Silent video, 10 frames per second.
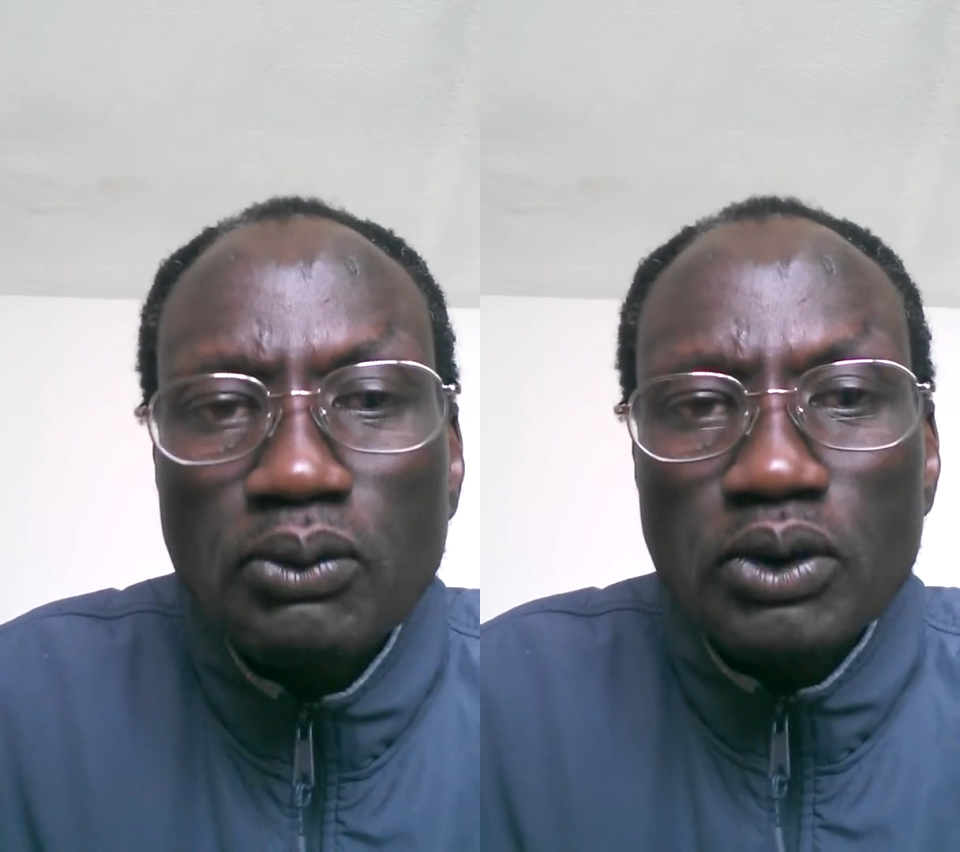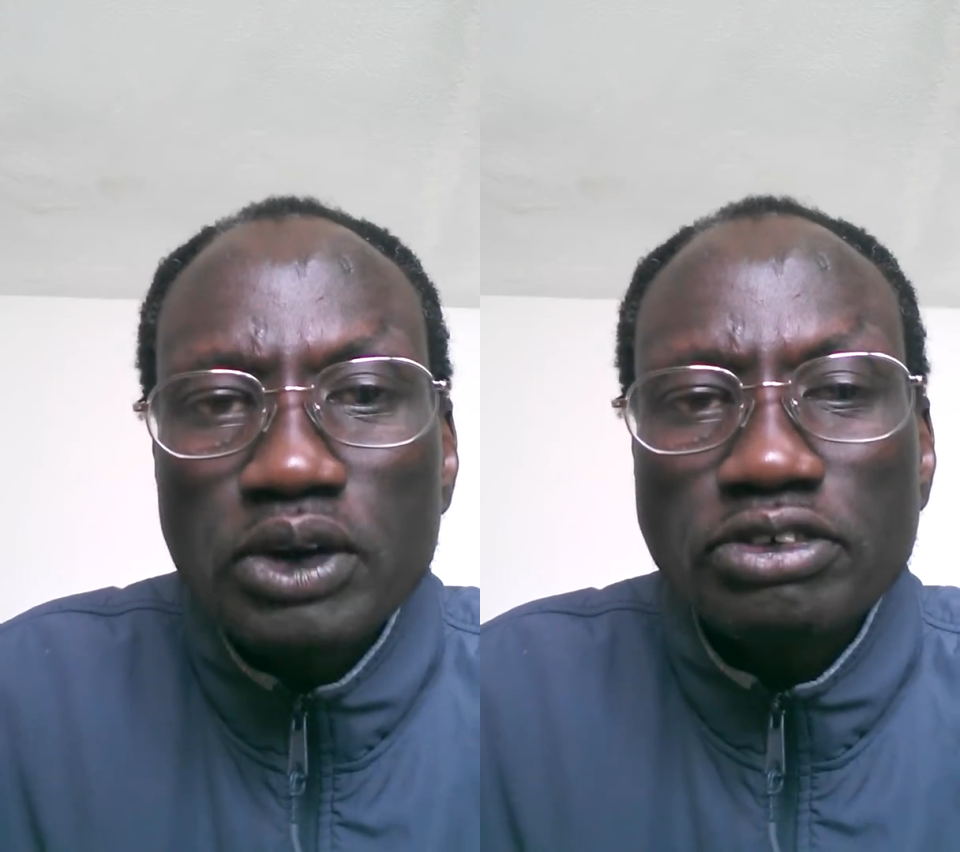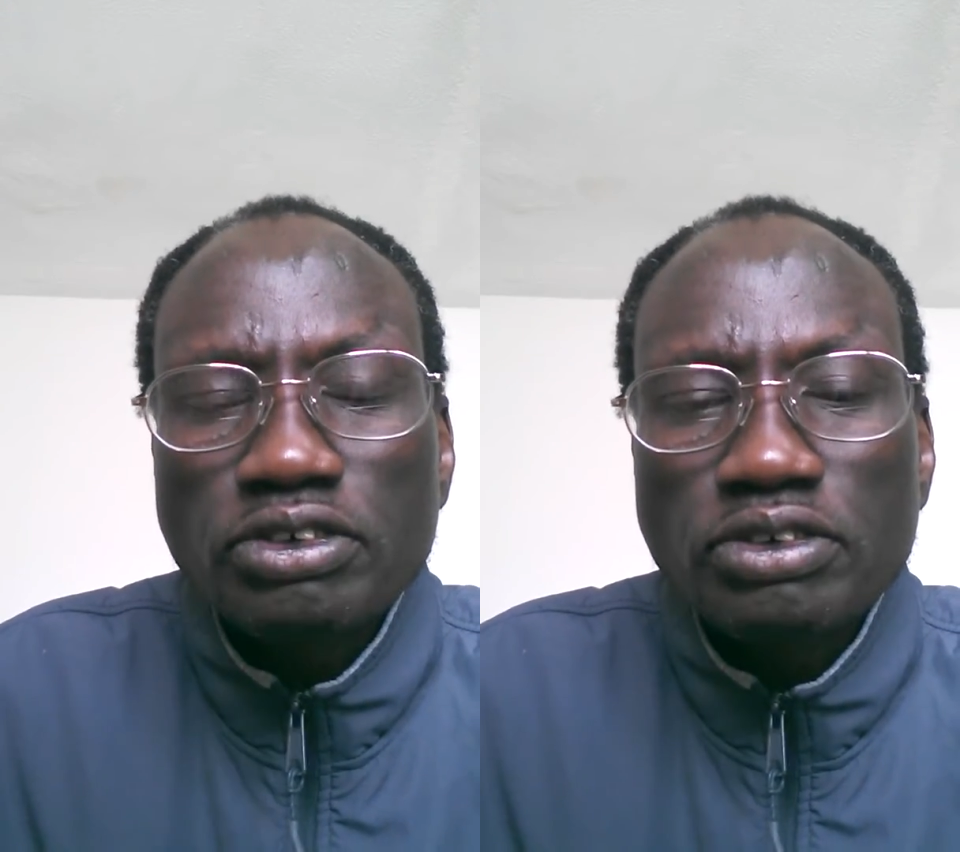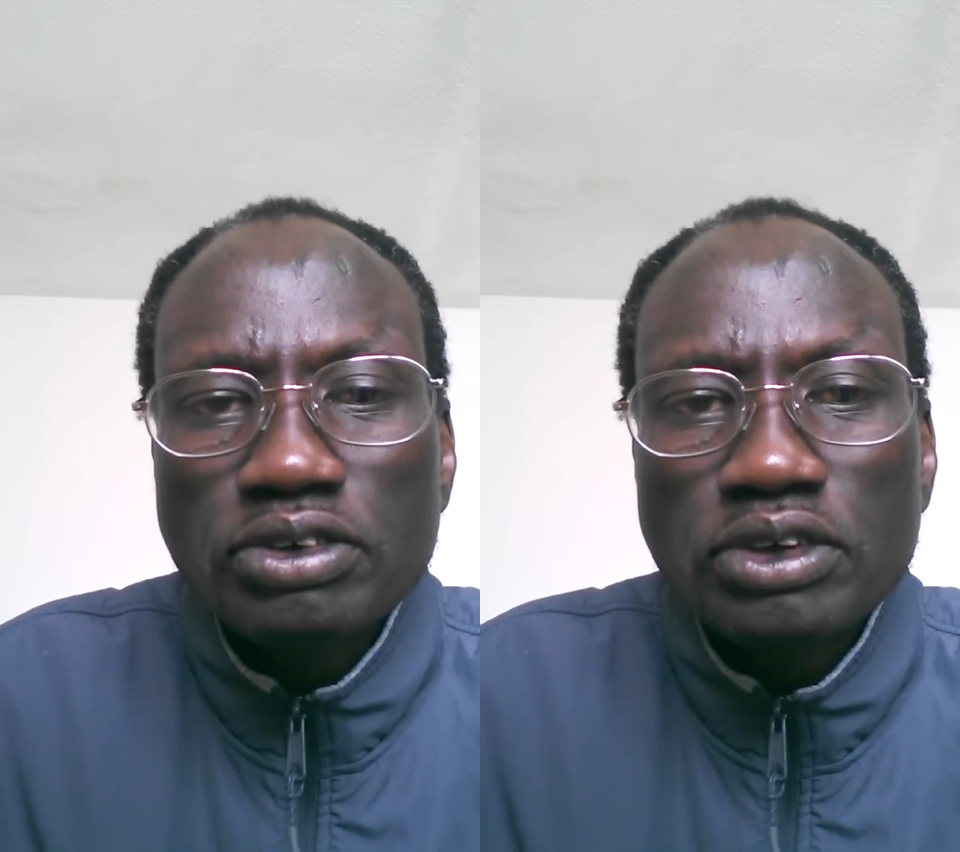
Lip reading: was